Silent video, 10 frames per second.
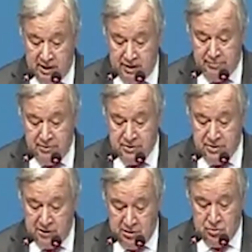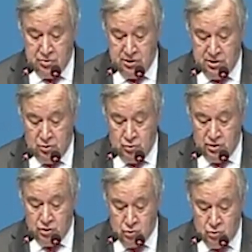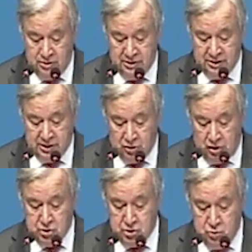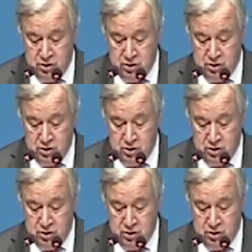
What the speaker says: governments and industry to ensure that technology